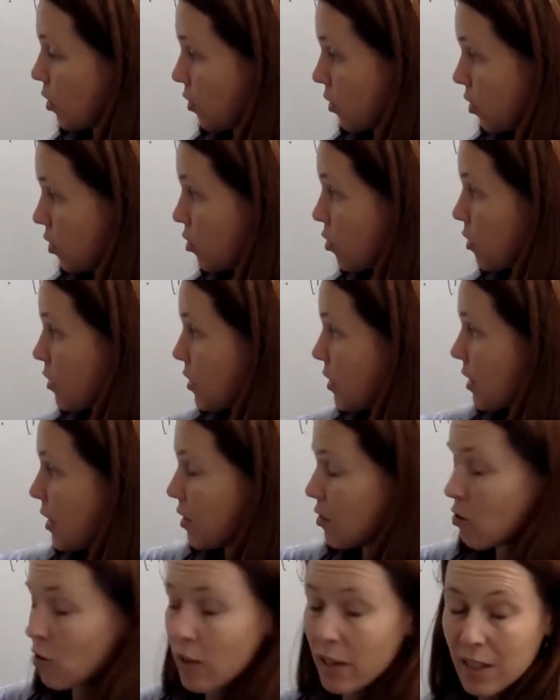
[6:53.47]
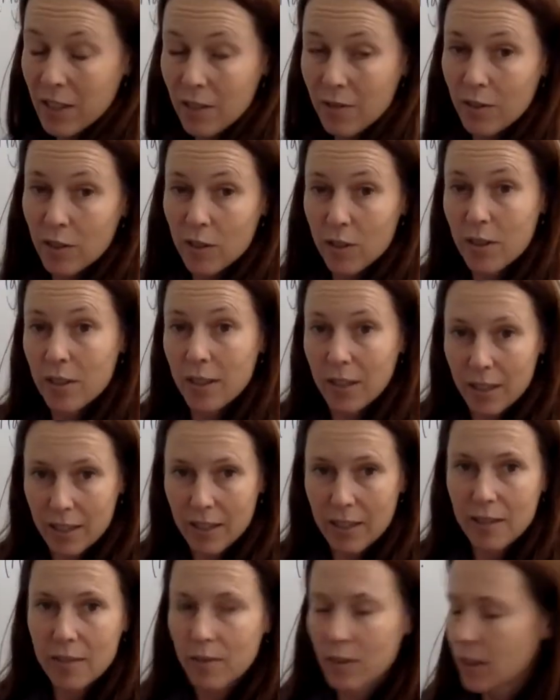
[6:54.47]
across that transverse
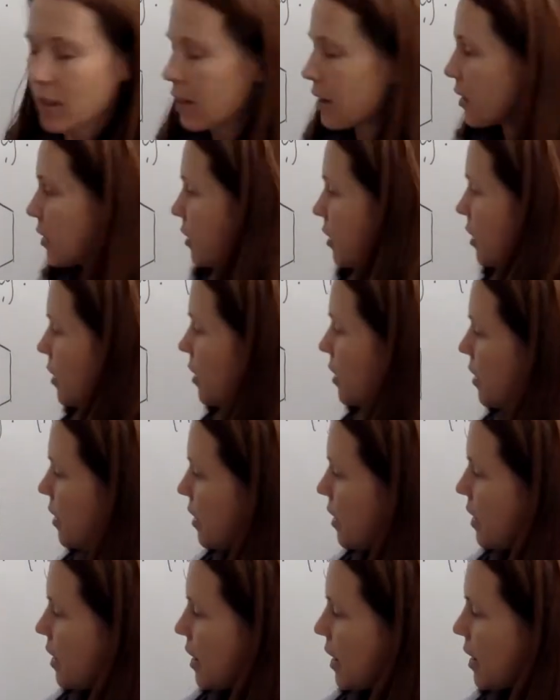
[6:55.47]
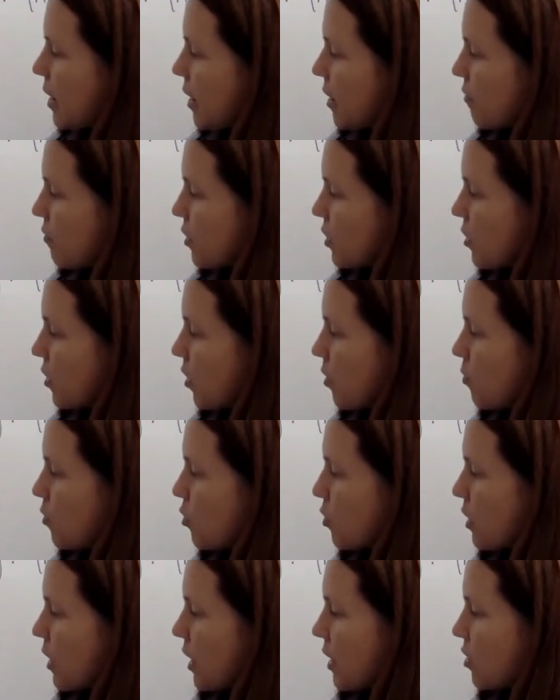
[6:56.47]
line, if you like, and every time
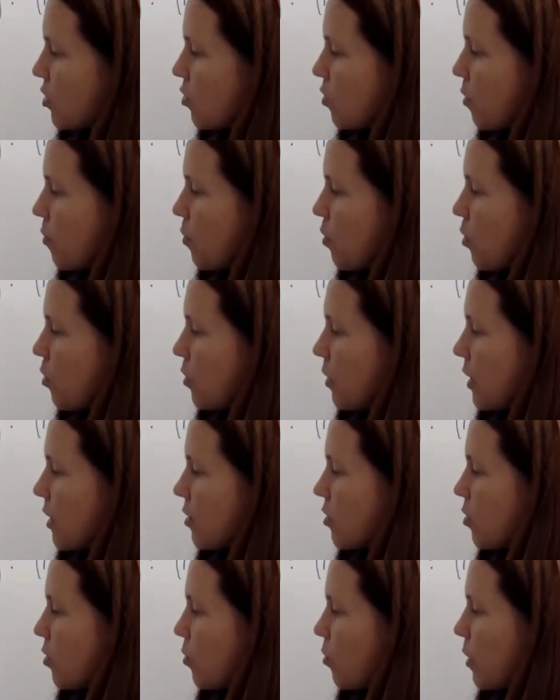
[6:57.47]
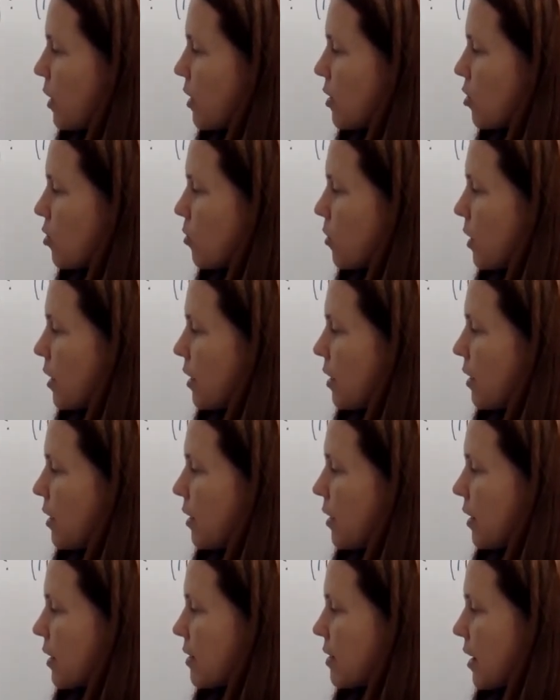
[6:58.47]
you get to a point where you are
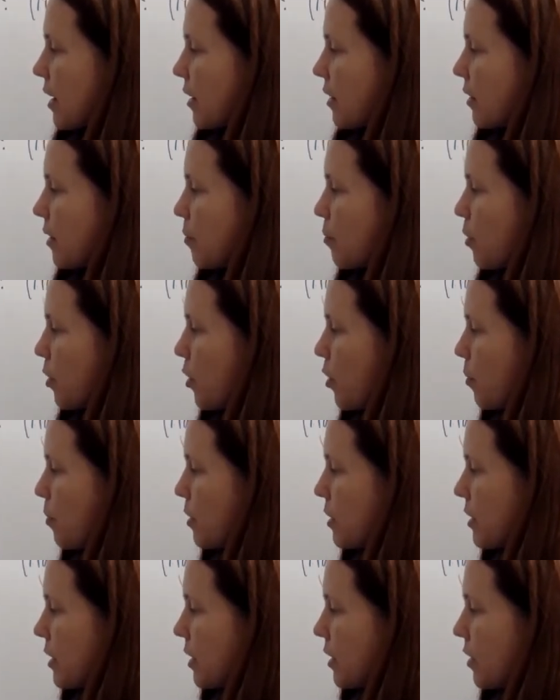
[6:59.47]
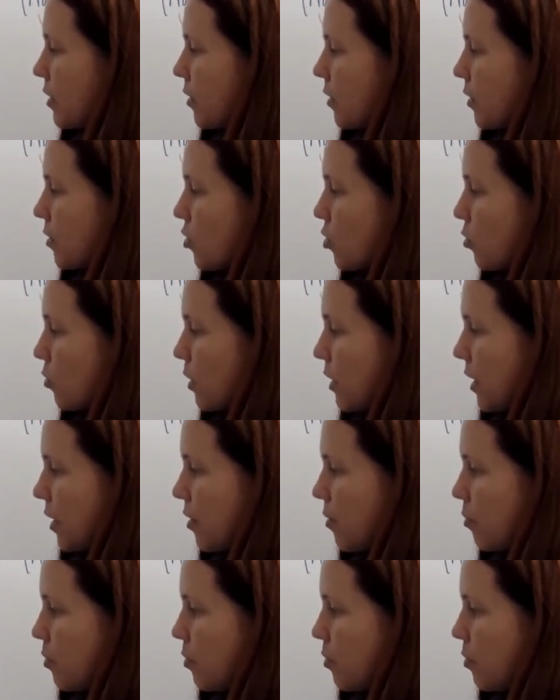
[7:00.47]
exactly perpendicular to another